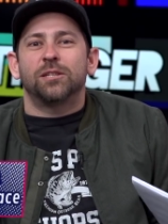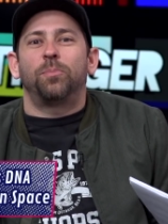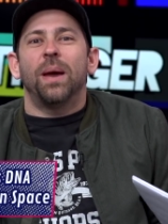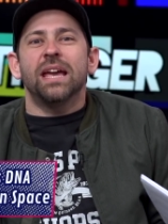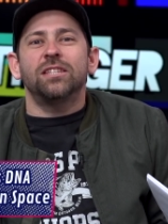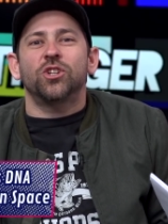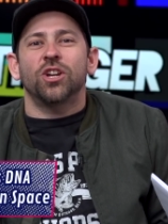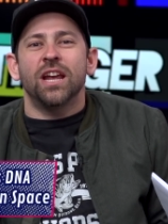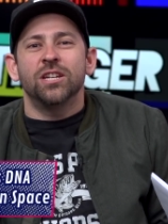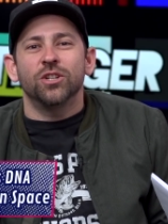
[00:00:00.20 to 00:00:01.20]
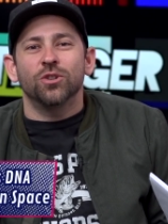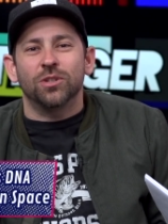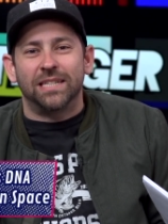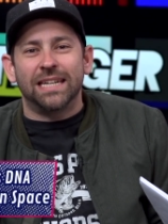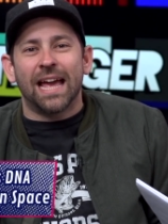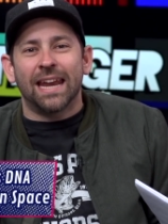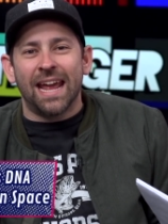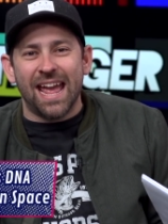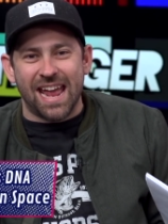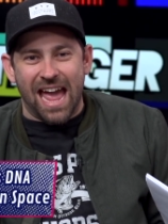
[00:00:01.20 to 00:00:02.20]
Space changes your
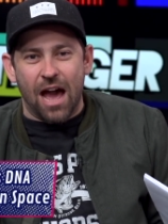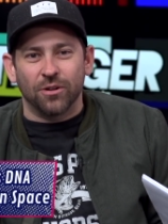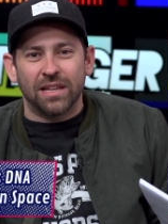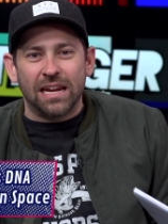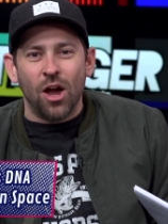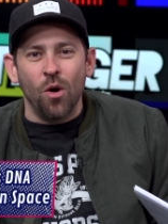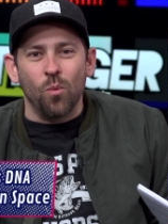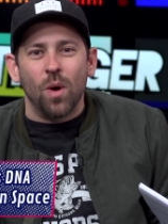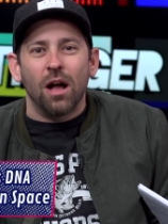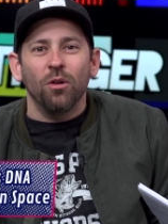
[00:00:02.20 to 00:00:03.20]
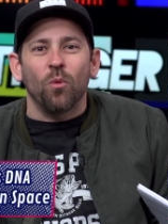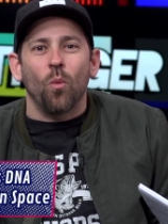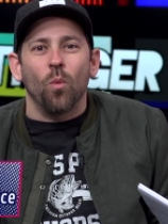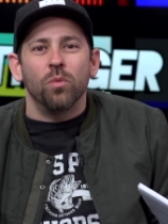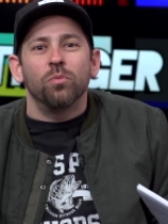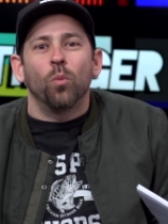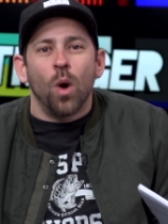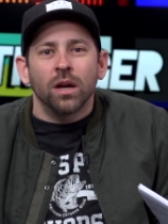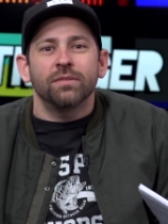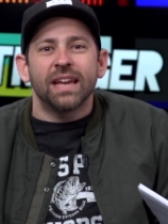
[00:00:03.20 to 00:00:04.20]
DNA. How do they know? Well,
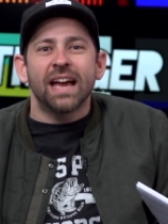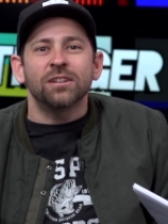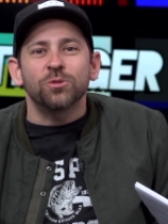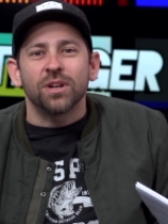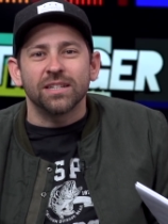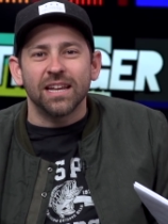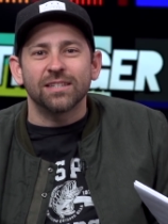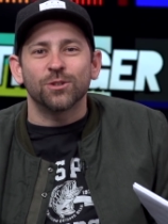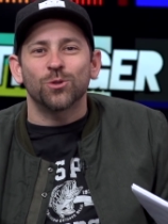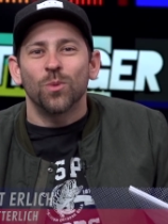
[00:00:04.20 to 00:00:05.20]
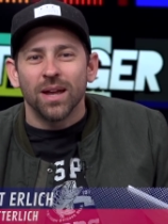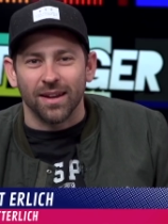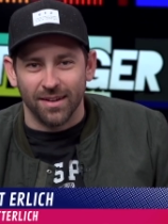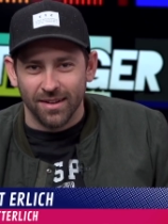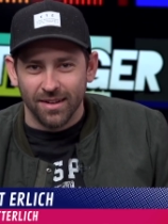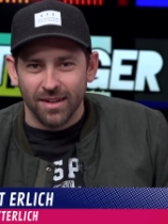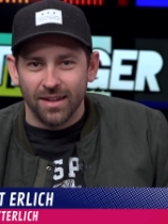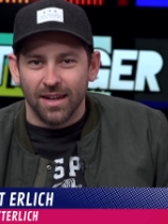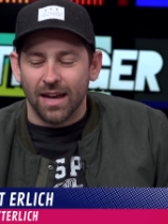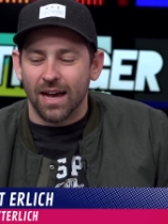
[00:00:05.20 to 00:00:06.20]
one of the astronauts has a twin.
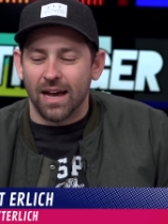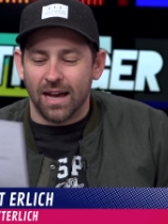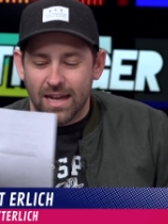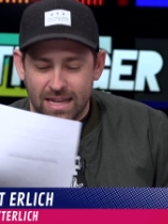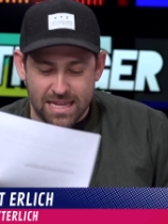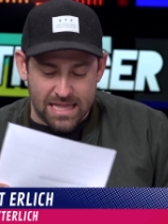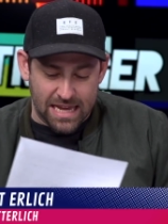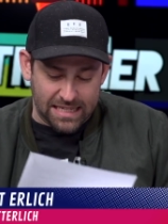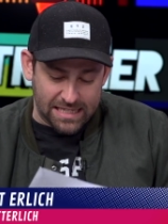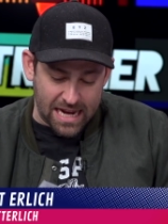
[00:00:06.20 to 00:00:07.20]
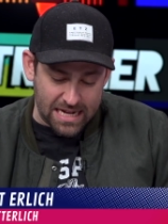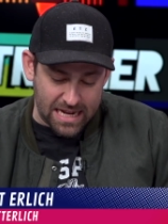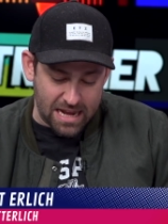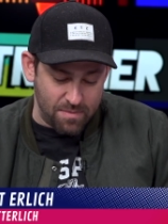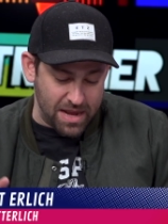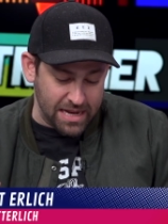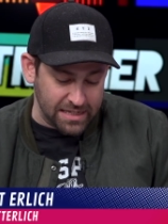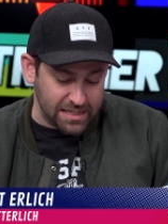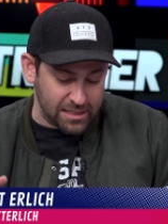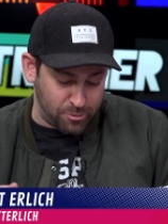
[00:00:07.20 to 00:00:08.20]
Uh, they sent him
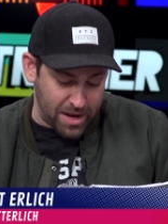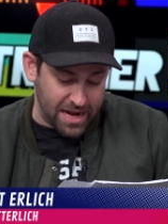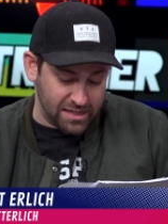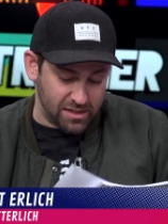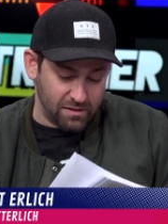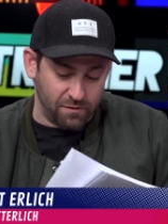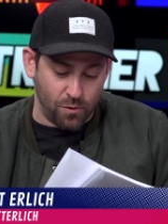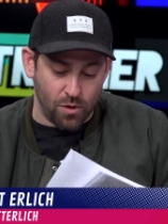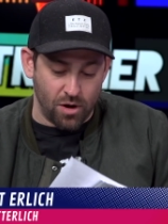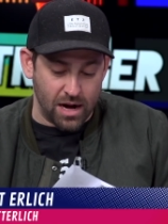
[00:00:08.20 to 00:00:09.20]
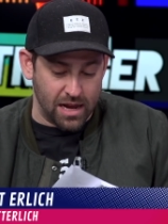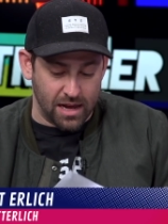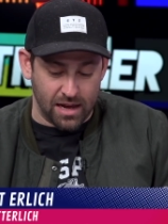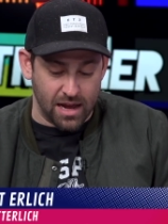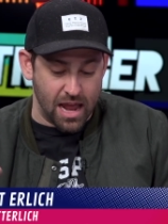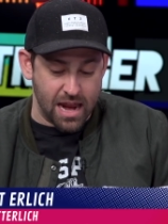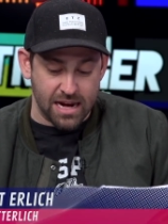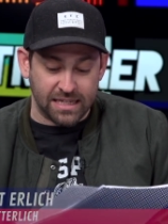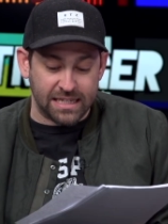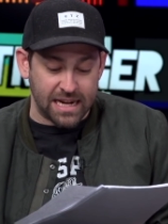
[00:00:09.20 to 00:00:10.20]
into space for uh, an
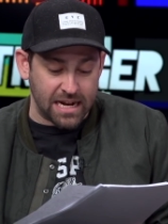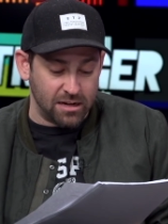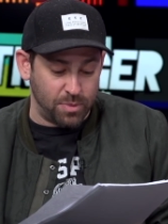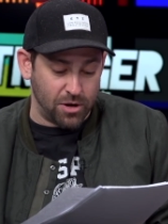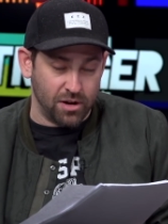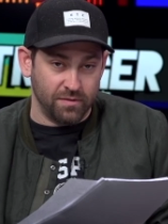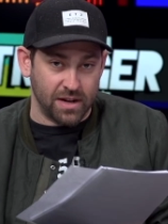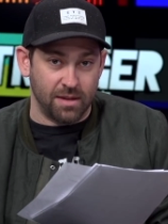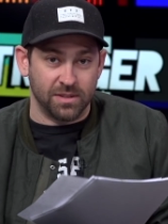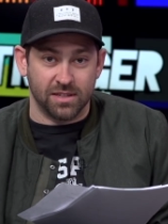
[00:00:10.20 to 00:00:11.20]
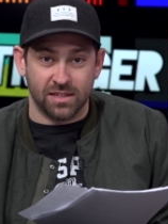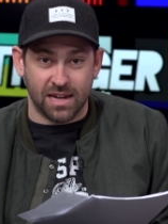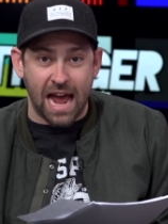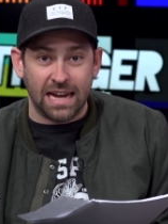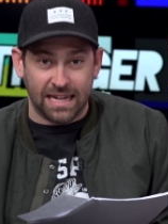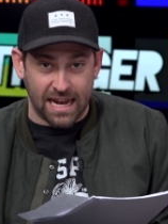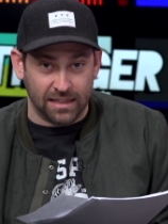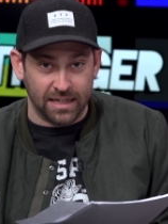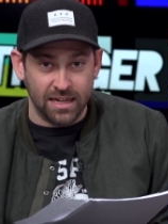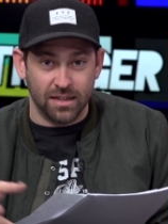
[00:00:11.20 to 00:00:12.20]
extended period of time. This is Scott
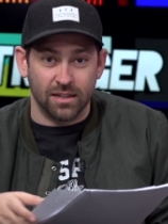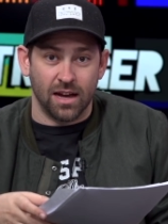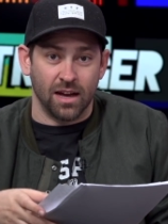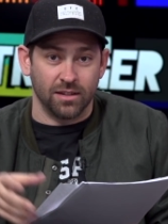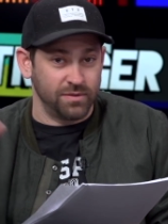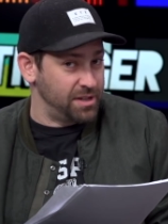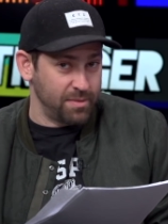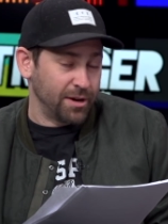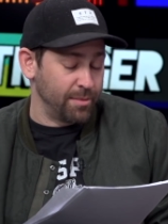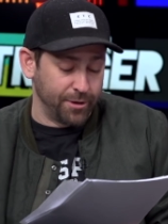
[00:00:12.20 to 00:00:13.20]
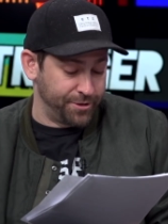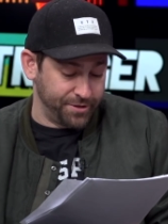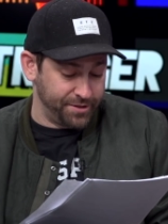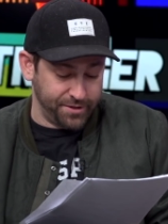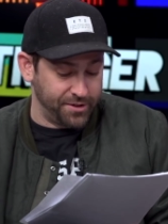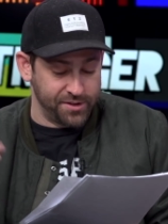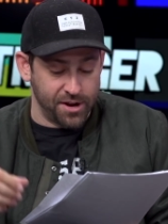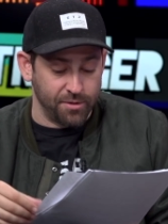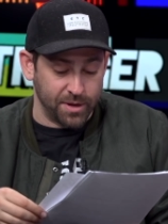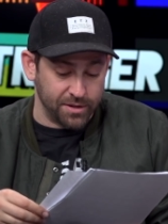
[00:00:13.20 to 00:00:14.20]
Kelly. Uh, you've seen him on commercials. You didn't
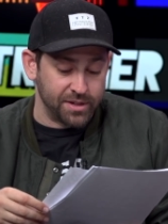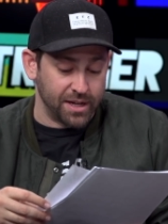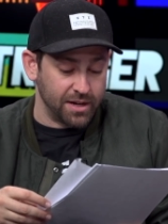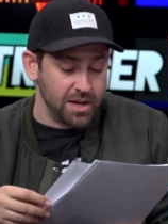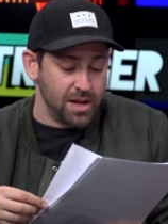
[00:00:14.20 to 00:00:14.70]
know, but you did.